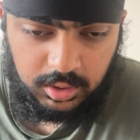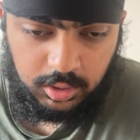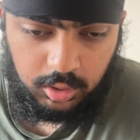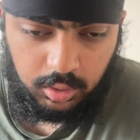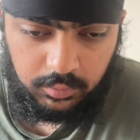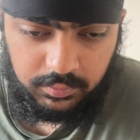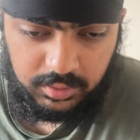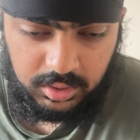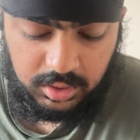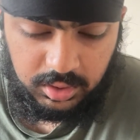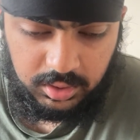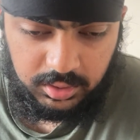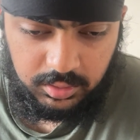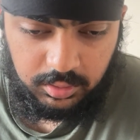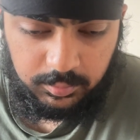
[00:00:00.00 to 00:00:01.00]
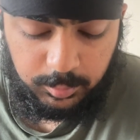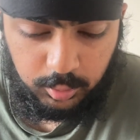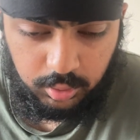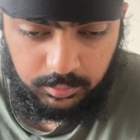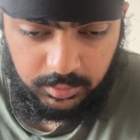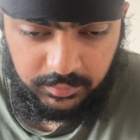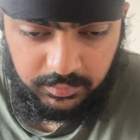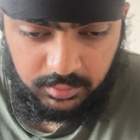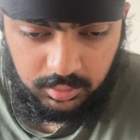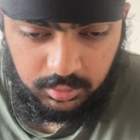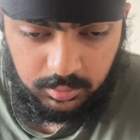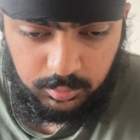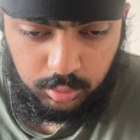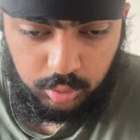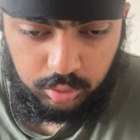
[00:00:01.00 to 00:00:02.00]
Obviously, the sporting midfielder
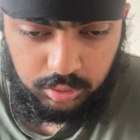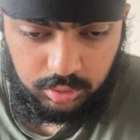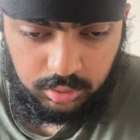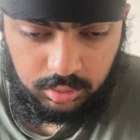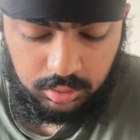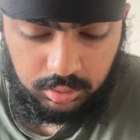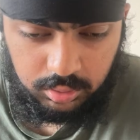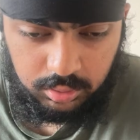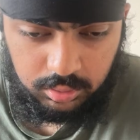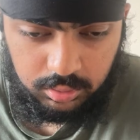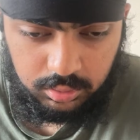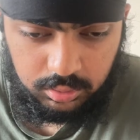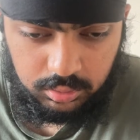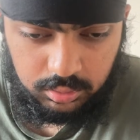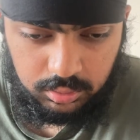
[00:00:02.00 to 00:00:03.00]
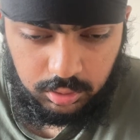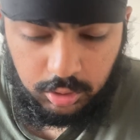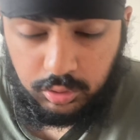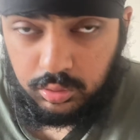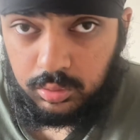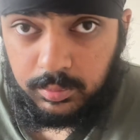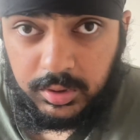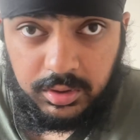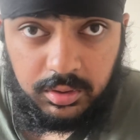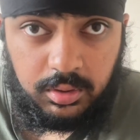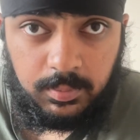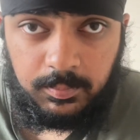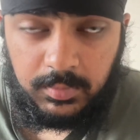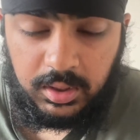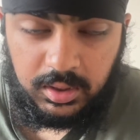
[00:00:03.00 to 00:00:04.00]
Morten Højlund,
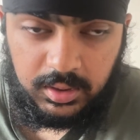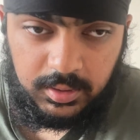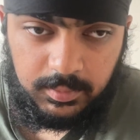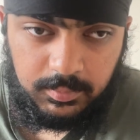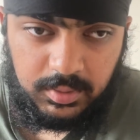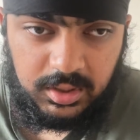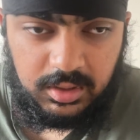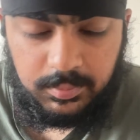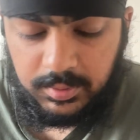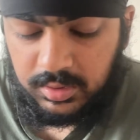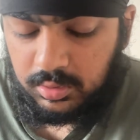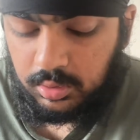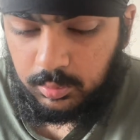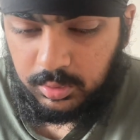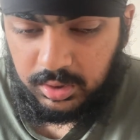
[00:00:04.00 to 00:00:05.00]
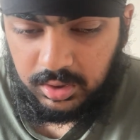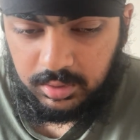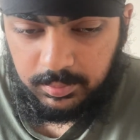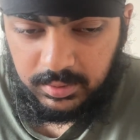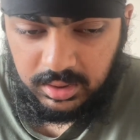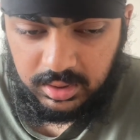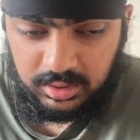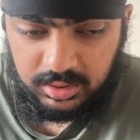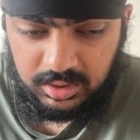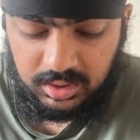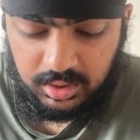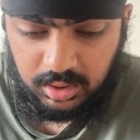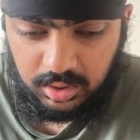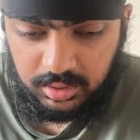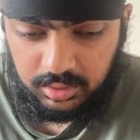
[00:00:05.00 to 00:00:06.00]
he's been someone that has been linked to
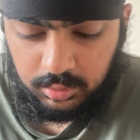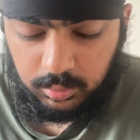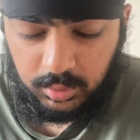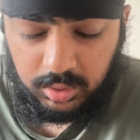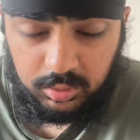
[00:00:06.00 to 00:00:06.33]
United as well.